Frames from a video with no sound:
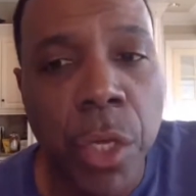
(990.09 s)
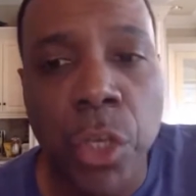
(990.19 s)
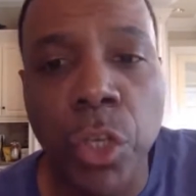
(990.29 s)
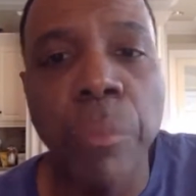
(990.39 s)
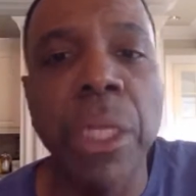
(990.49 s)

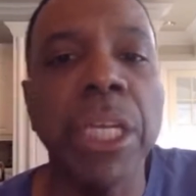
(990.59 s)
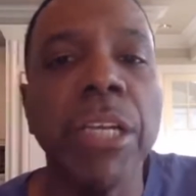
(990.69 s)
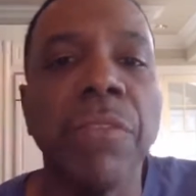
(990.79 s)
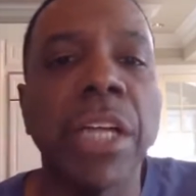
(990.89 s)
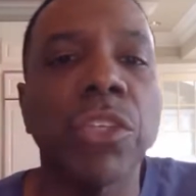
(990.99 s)
You
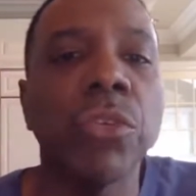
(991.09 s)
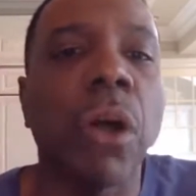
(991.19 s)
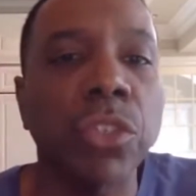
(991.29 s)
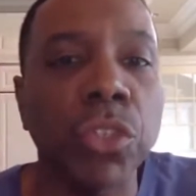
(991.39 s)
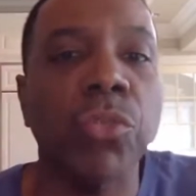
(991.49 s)
believe that you
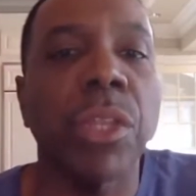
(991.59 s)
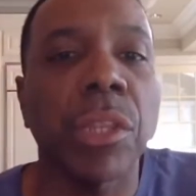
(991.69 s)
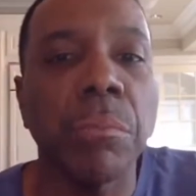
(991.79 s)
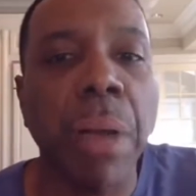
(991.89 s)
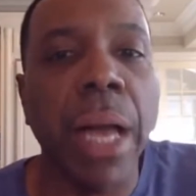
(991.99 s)
are
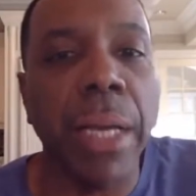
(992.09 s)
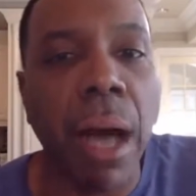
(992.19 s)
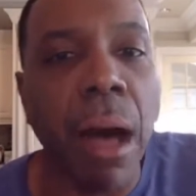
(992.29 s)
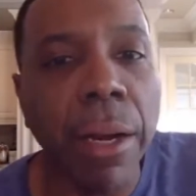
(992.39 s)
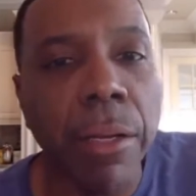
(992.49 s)
strengthened by
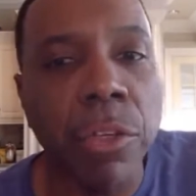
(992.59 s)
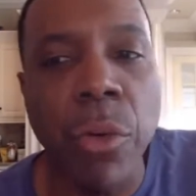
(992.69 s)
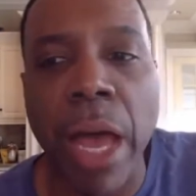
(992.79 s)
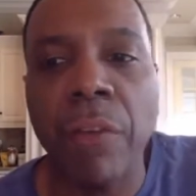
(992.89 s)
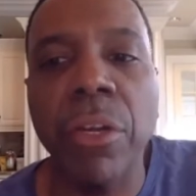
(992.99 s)
God and you
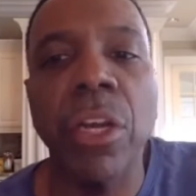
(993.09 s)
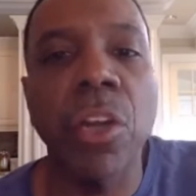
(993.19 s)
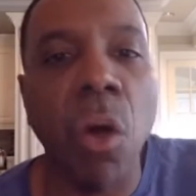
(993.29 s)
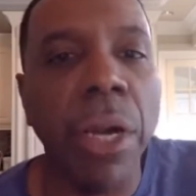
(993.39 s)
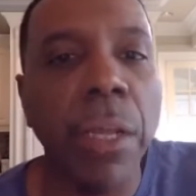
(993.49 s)
have an
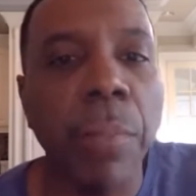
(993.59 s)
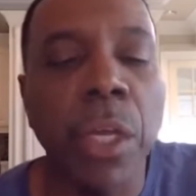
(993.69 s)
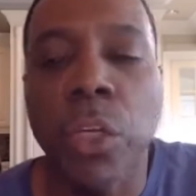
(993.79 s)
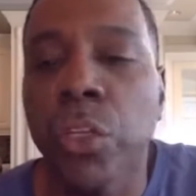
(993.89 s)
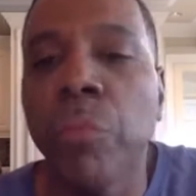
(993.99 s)
anointing.
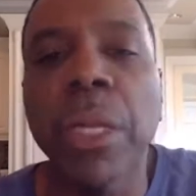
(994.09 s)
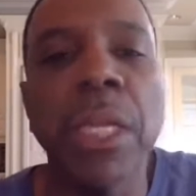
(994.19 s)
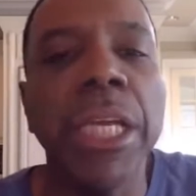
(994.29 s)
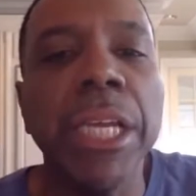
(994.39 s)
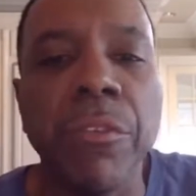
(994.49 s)
You
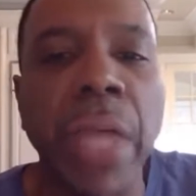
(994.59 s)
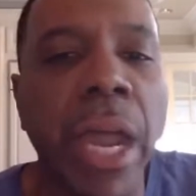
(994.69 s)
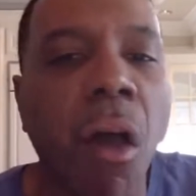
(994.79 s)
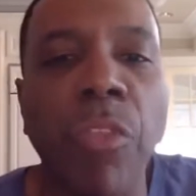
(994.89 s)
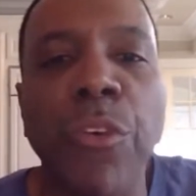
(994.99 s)
believe that
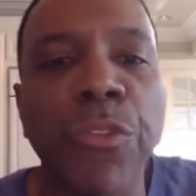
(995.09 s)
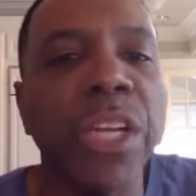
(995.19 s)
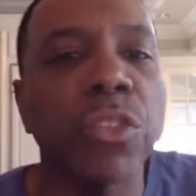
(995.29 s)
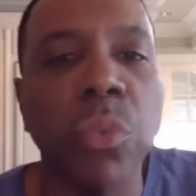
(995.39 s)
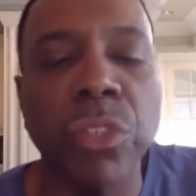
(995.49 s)
all the
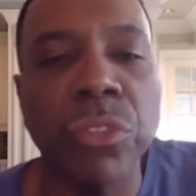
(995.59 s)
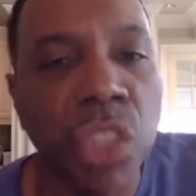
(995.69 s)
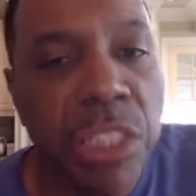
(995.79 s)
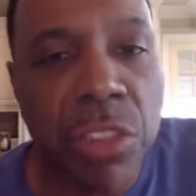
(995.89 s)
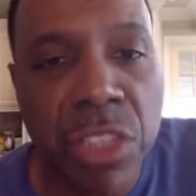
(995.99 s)
finished works of
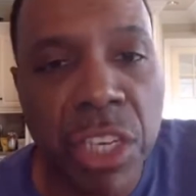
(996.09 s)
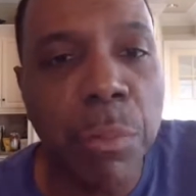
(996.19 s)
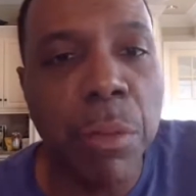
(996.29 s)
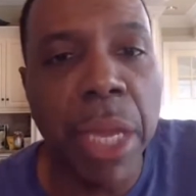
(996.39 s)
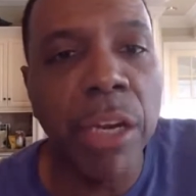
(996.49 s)
Jesus has
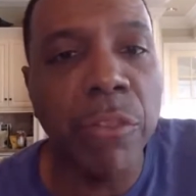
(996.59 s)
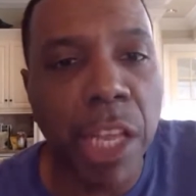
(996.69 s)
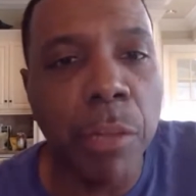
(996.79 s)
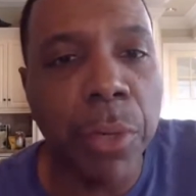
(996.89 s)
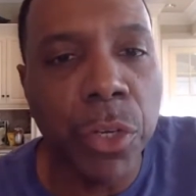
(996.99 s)
been made
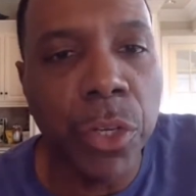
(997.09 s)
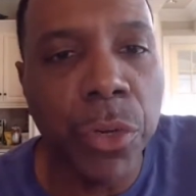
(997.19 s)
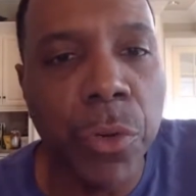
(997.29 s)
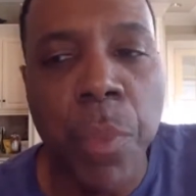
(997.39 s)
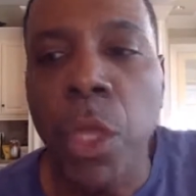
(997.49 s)
available to
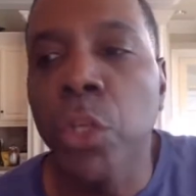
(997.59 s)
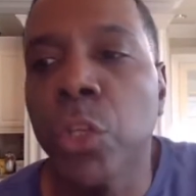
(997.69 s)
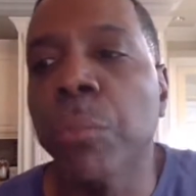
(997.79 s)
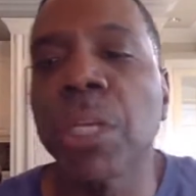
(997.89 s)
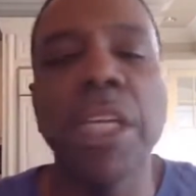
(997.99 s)
you.
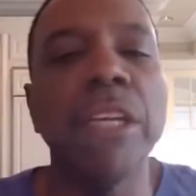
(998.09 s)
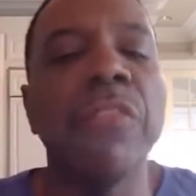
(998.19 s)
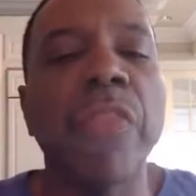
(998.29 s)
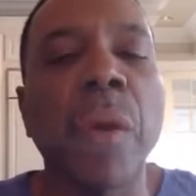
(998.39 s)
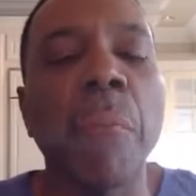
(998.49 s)
You believe
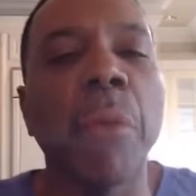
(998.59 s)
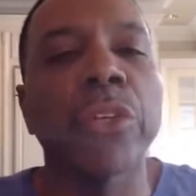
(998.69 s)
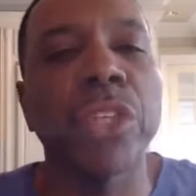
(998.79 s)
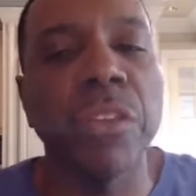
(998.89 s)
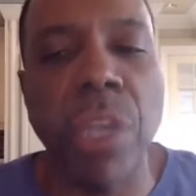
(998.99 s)
that the
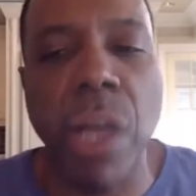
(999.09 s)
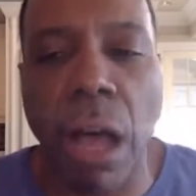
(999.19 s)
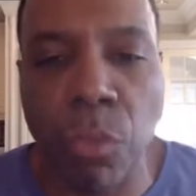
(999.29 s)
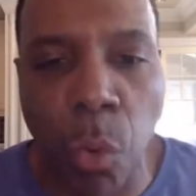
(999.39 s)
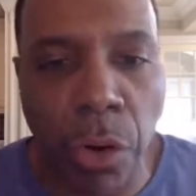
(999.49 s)
mercy of
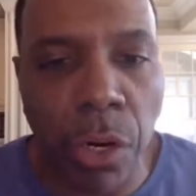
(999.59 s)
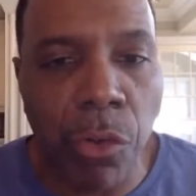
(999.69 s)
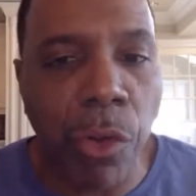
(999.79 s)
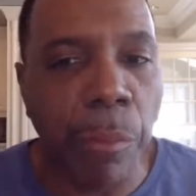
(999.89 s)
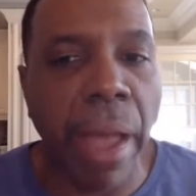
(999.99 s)
God's working
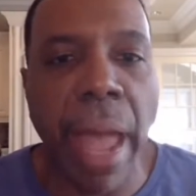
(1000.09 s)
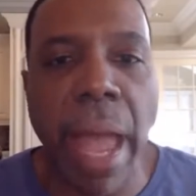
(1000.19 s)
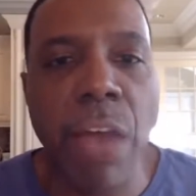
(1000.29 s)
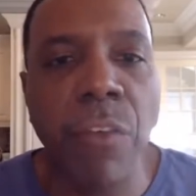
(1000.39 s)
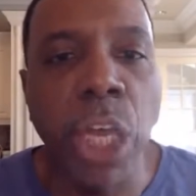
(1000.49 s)
on your
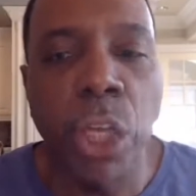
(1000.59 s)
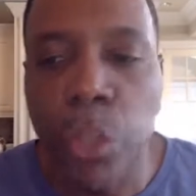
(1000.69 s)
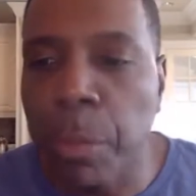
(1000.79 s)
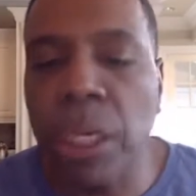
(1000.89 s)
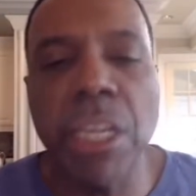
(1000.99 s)
behalf.
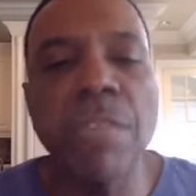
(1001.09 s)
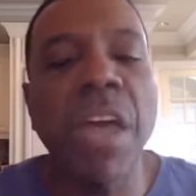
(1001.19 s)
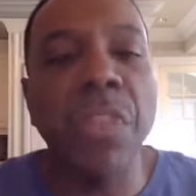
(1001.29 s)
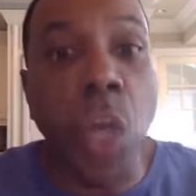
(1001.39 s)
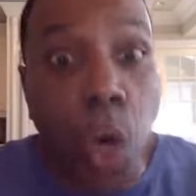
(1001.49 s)
You believe
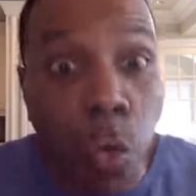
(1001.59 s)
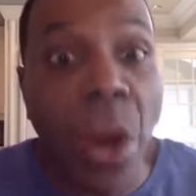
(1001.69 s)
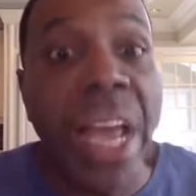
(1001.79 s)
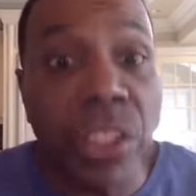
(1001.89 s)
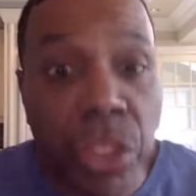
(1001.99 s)
that the
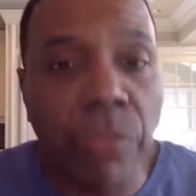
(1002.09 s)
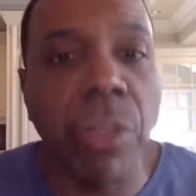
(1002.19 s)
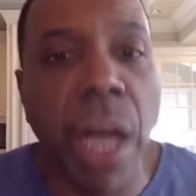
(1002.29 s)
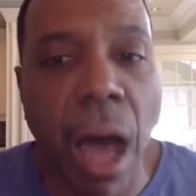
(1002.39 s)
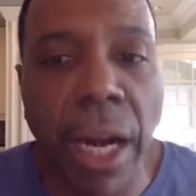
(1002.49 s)
grace of
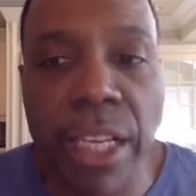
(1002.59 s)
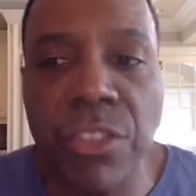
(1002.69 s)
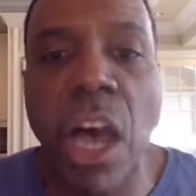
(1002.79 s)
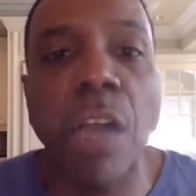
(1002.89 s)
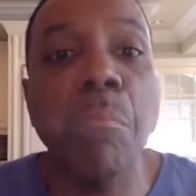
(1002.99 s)
God,
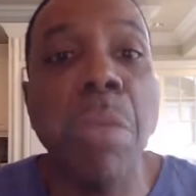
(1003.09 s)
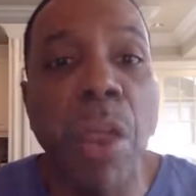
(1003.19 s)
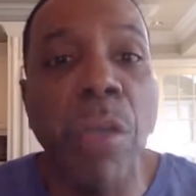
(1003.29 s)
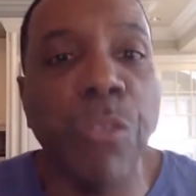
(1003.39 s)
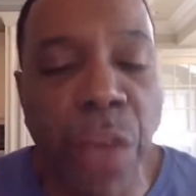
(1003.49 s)
his
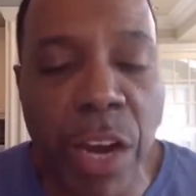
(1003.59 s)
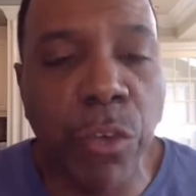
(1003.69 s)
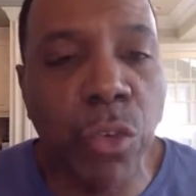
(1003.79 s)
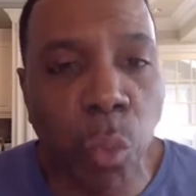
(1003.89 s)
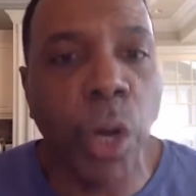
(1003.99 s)
unmerited
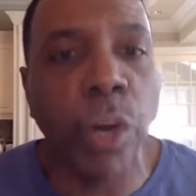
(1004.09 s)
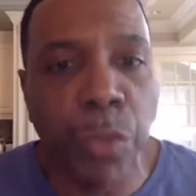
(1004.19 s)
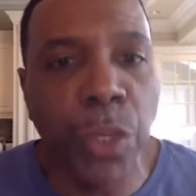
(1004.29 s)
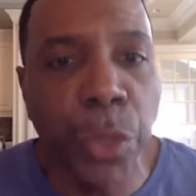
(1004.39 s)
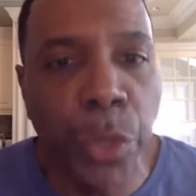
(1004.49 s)
favor, is working
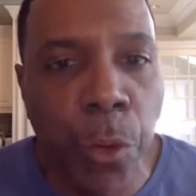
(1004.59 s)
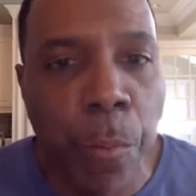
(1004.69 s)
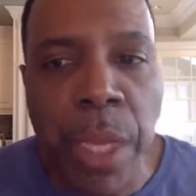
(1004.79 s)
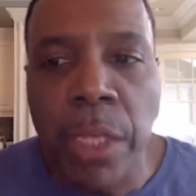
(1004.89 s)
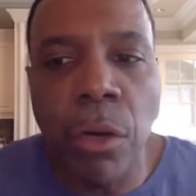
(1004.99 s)
for you.
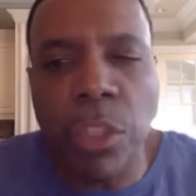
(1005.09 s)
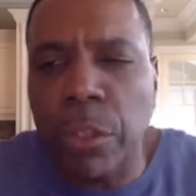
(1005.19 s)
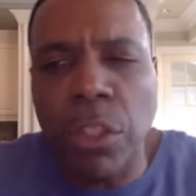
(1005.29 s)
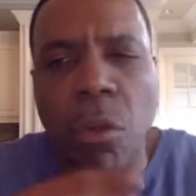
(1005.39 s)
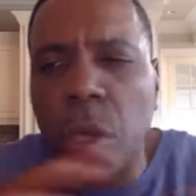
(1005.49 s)
Don't
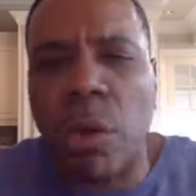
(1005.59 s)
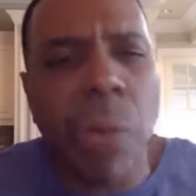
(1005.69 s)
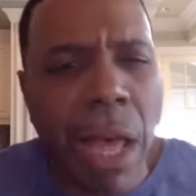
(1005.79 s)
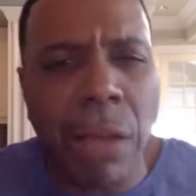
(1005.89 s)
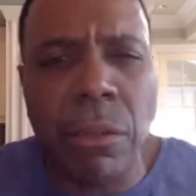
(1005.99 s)
look
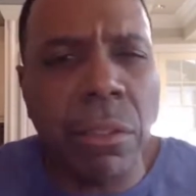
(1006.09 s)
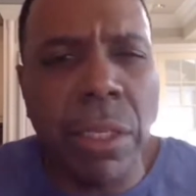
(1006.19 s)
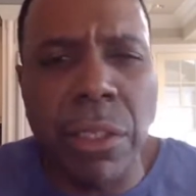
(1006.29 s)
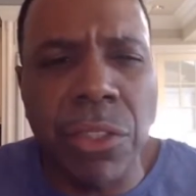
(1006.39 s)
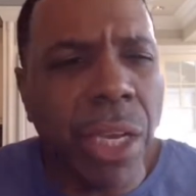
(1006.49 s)
around
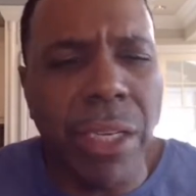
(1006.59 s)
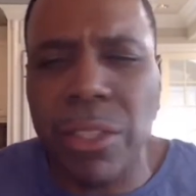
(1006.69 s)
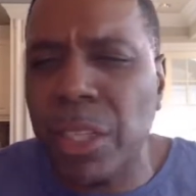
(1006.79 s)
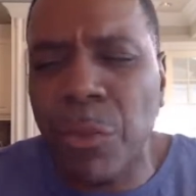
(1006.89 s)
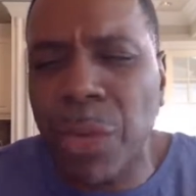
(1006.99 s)
and say to
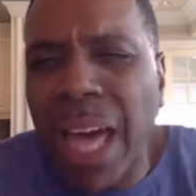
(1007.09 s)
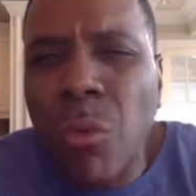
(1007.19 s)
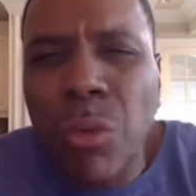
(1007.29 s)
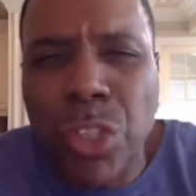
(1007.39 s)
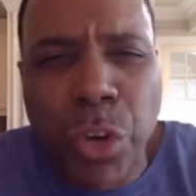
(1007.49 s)
yourself, well, I
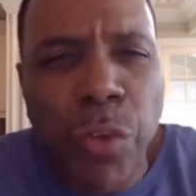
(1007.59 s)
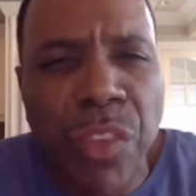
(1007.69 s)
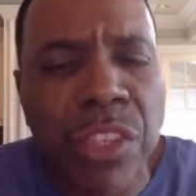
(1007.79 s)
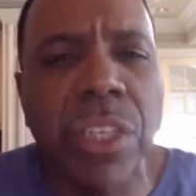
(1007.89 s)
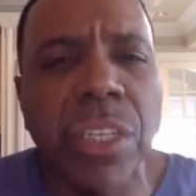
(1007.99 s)
don't deserve
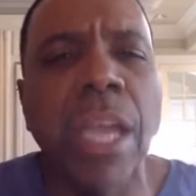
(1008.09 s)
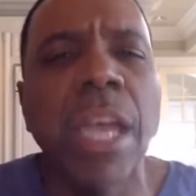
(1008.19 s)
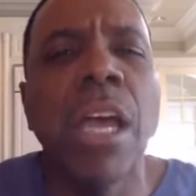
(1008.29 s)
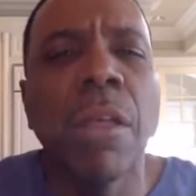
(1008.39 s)
this today.